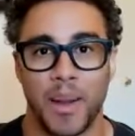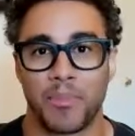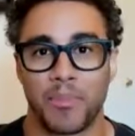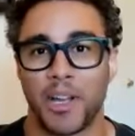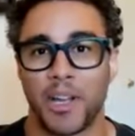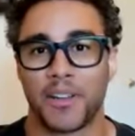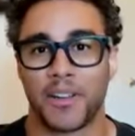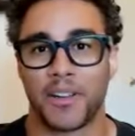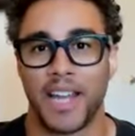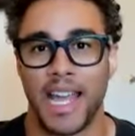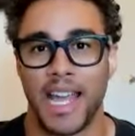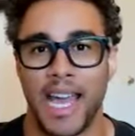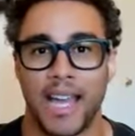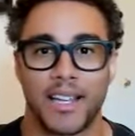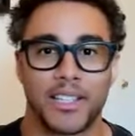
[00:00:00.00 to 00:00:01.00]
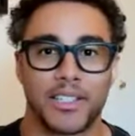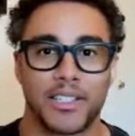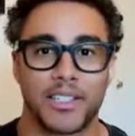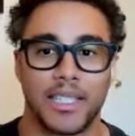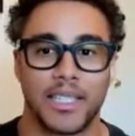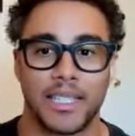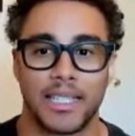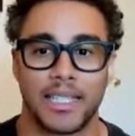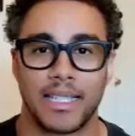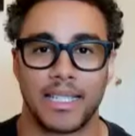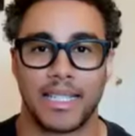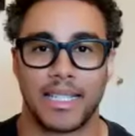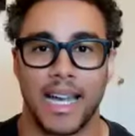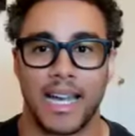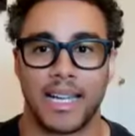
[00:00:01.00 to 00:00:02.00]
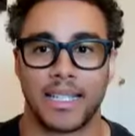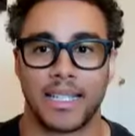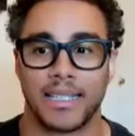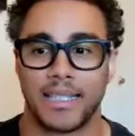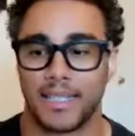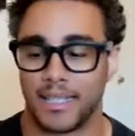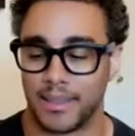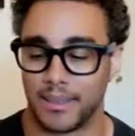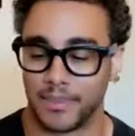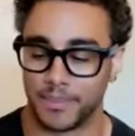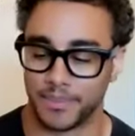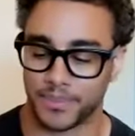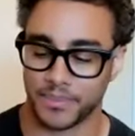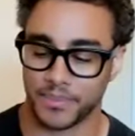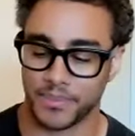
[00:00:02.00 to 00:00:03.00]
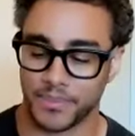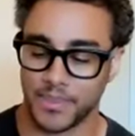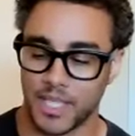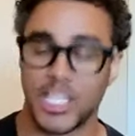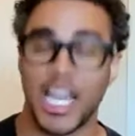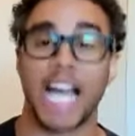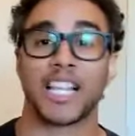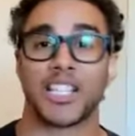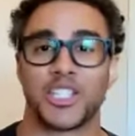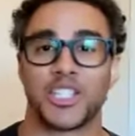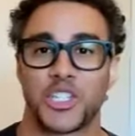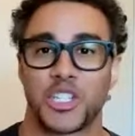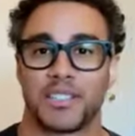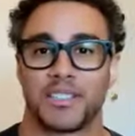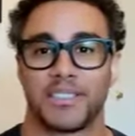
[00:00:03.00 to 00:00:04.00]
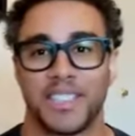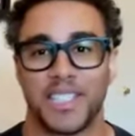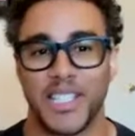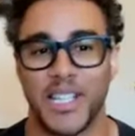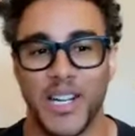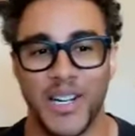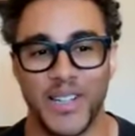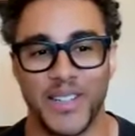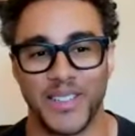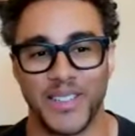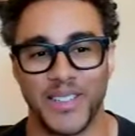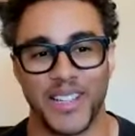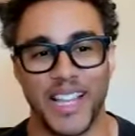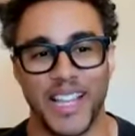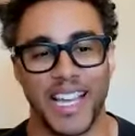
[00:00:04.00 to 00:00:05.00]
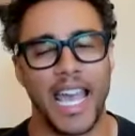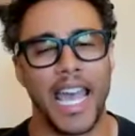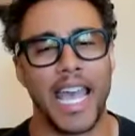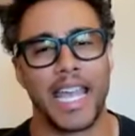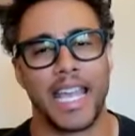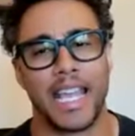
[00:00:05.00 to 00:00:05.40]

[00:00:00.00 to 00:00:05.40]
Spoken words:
my brother and I actually got challenged, or like, hey,